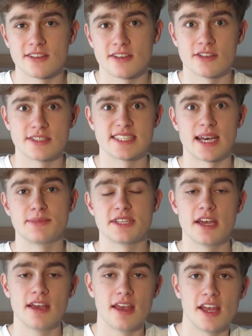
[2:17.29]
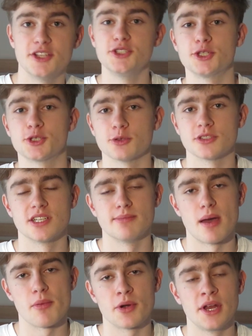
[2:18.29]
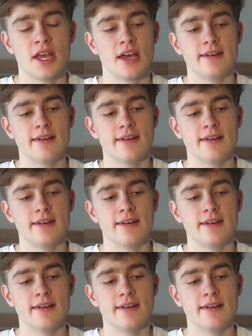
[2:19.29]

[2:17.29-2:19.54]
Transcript: concepts into your short-term memory.